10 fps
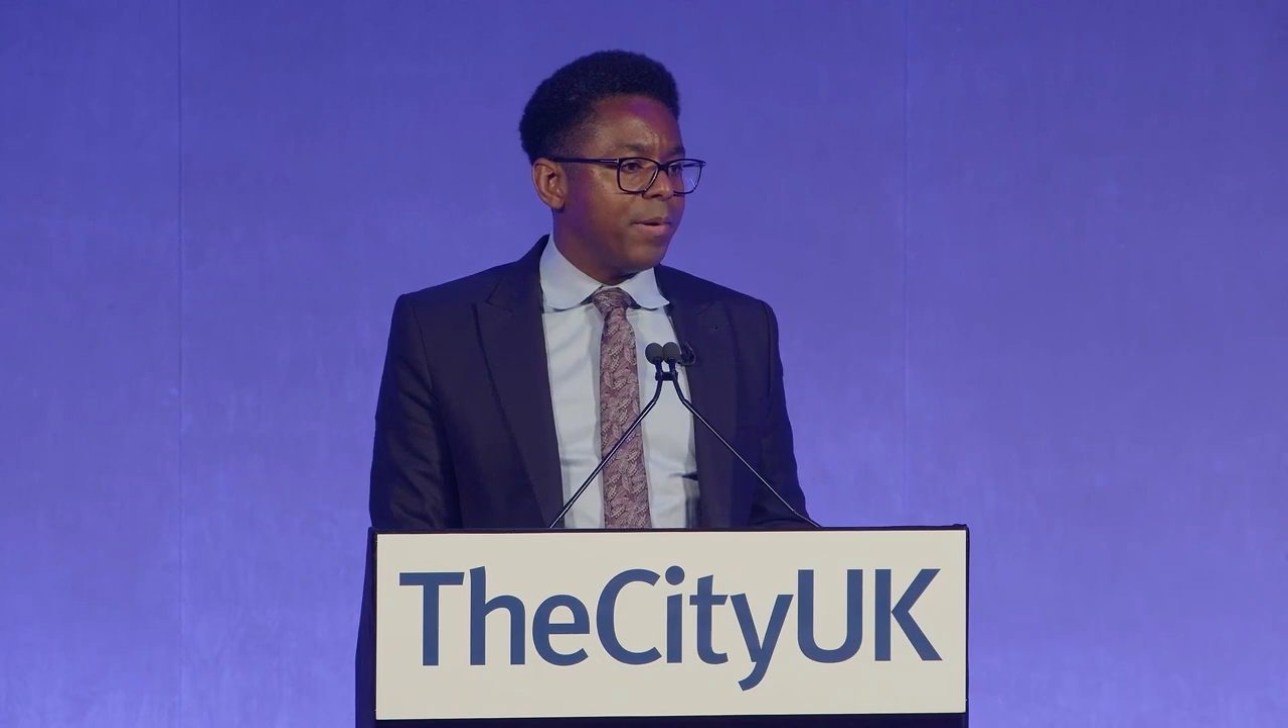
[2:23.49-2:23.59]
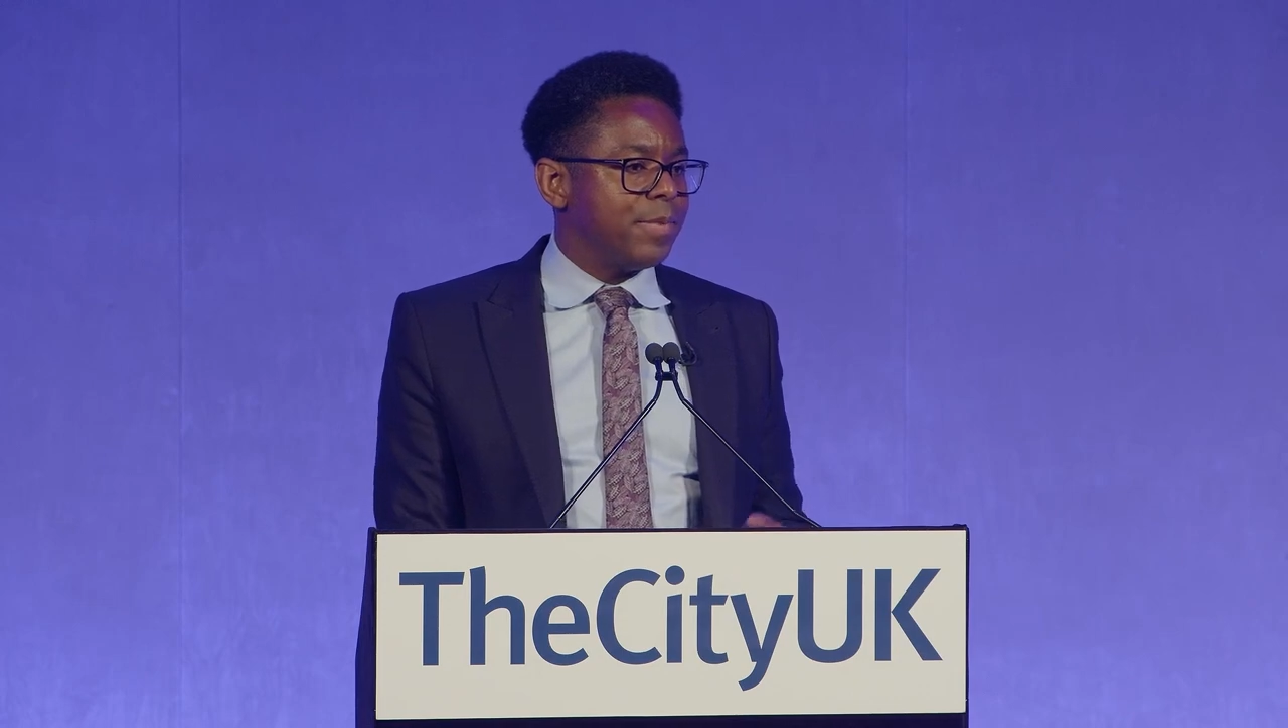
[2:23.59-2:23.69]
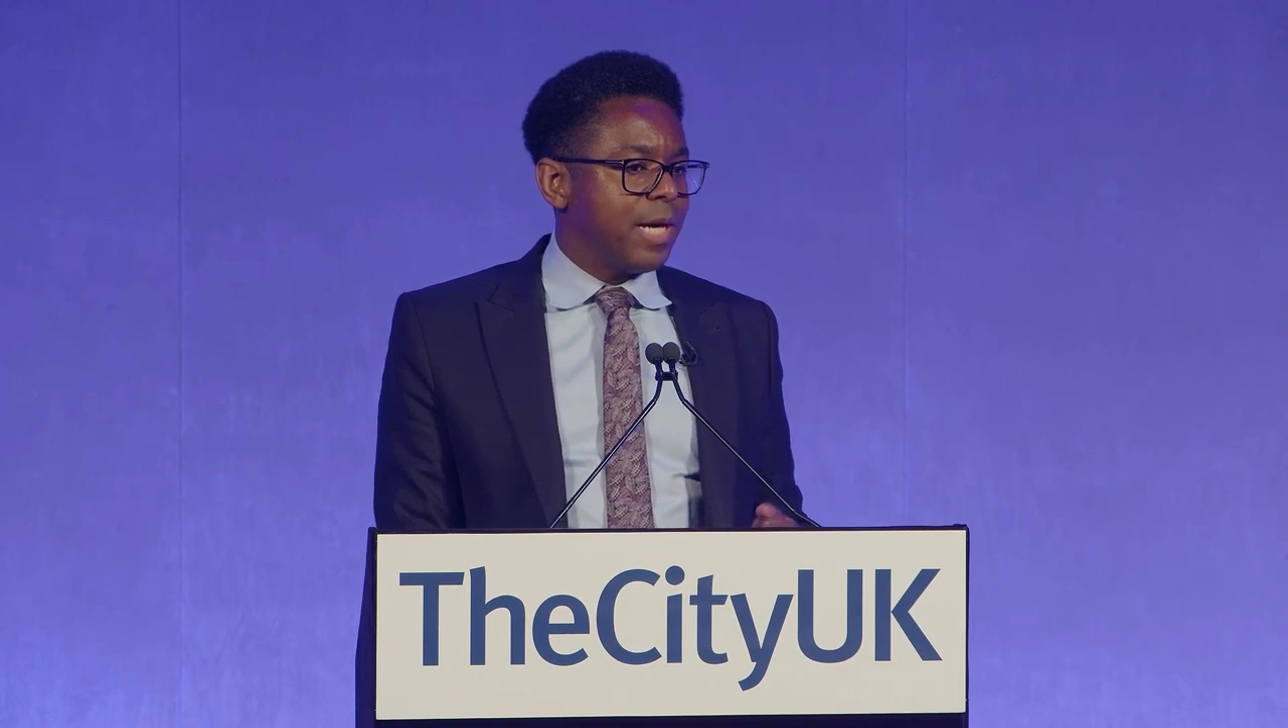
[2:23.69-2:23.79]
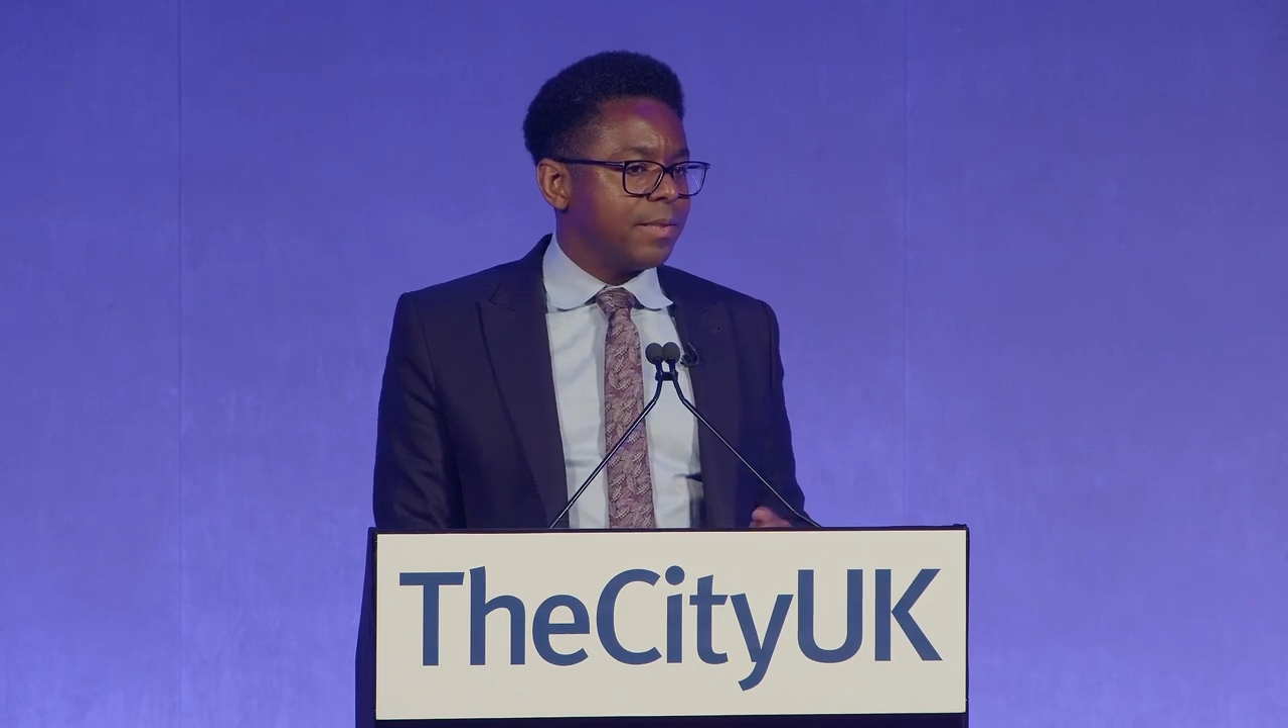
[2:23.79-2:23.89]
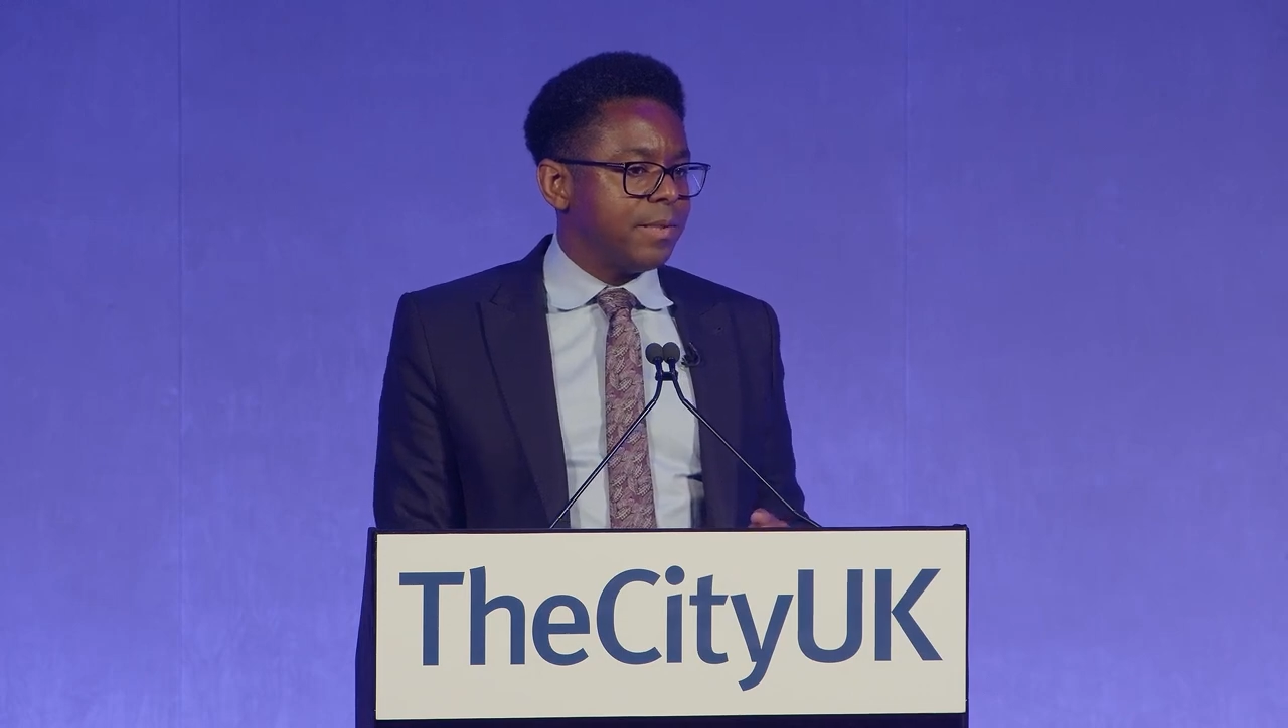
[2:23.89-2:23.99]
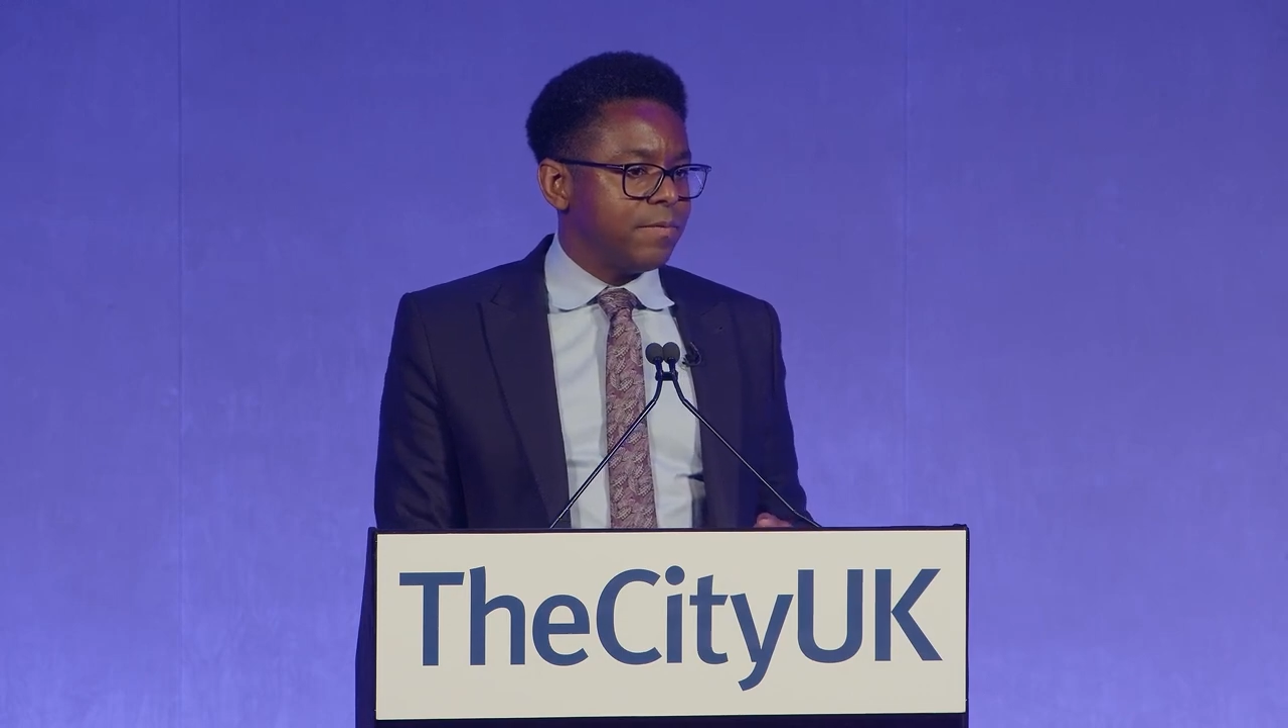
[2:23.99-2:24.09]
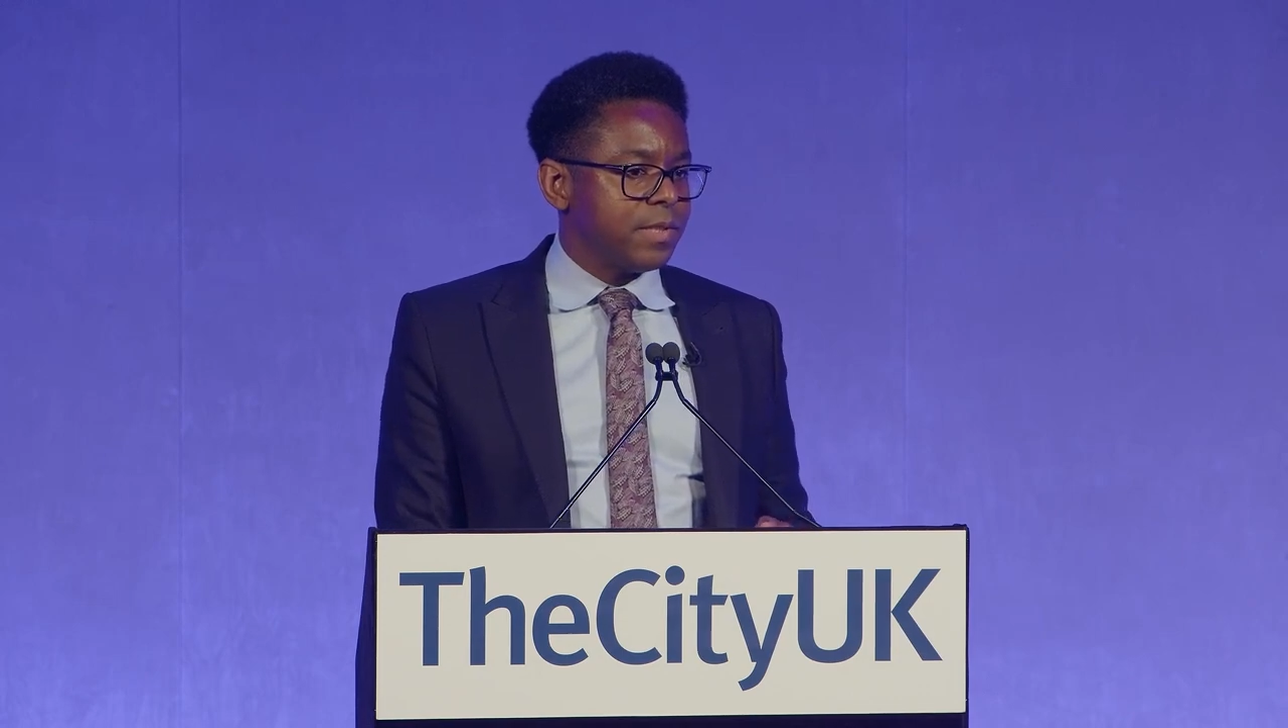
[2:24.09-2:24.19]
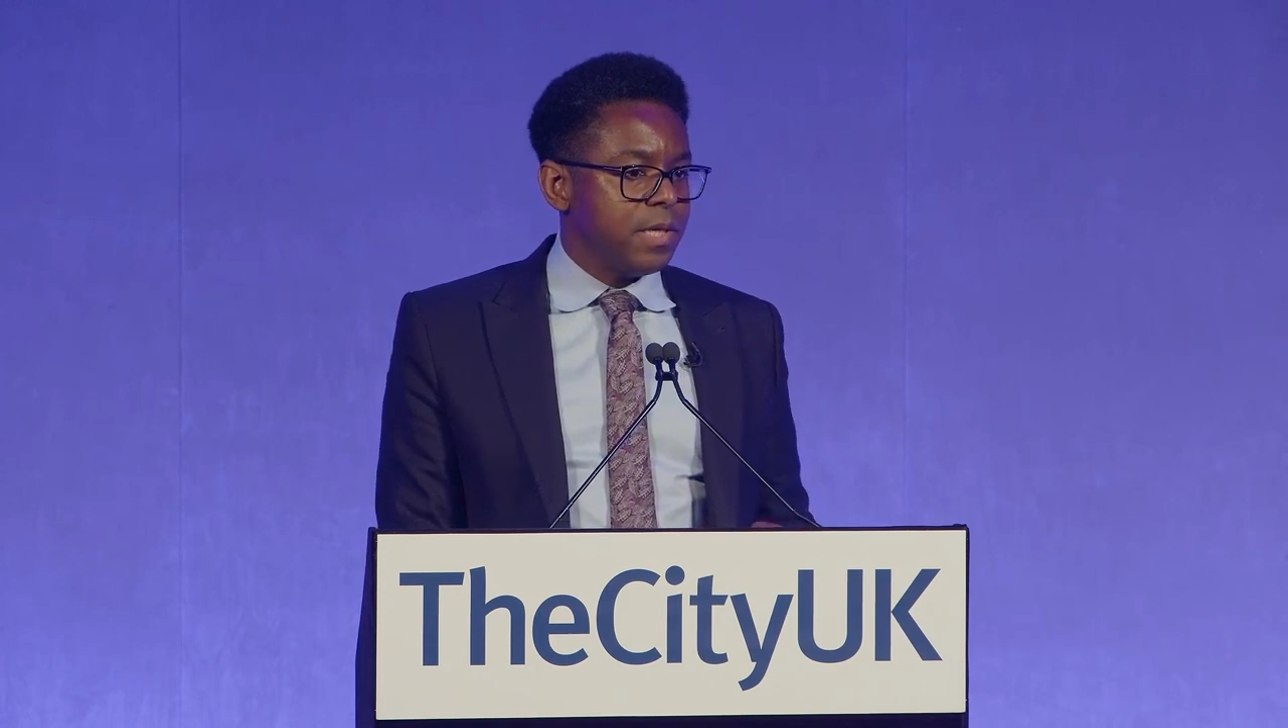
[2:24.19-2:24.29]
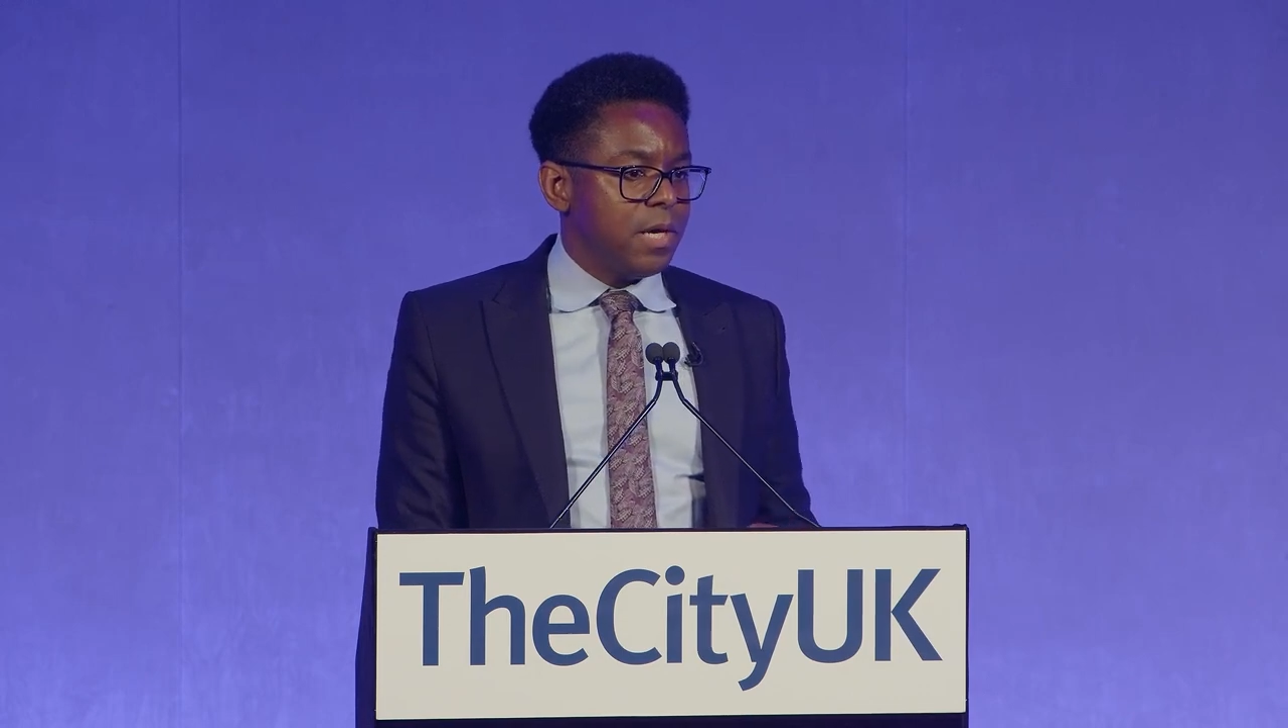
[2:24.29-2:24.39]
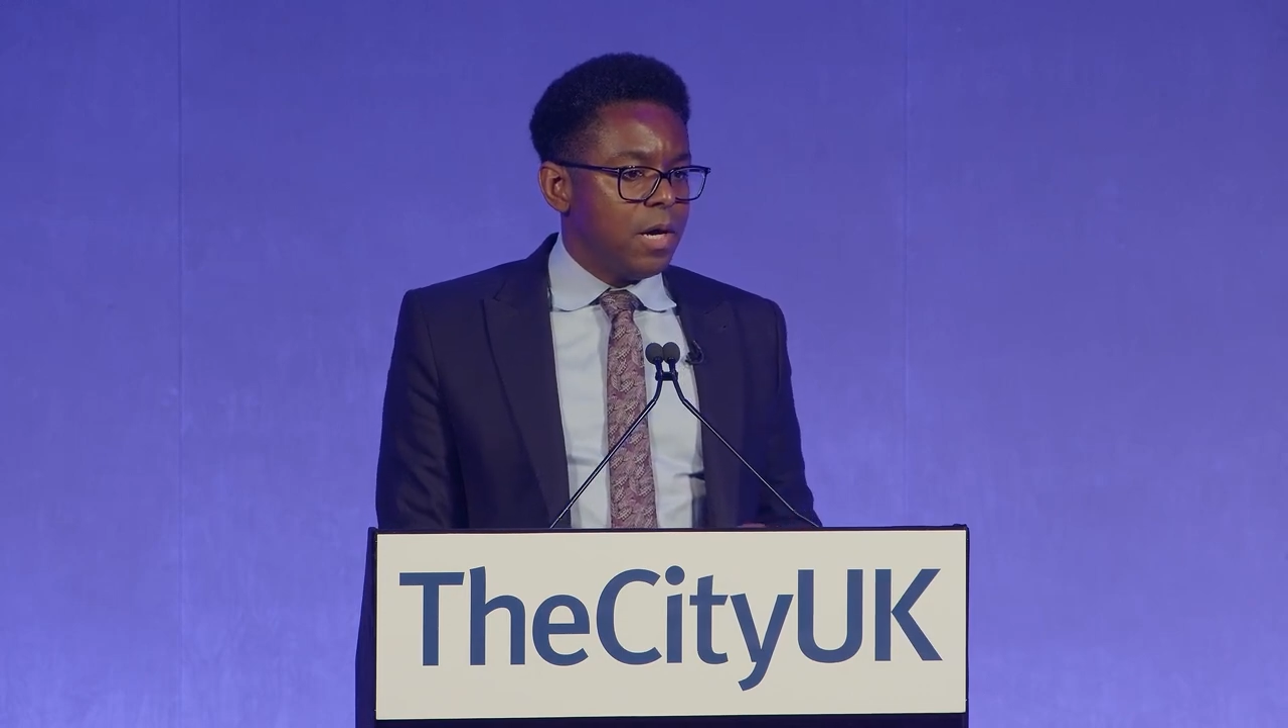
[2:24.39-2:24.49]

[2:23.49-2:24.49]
objectives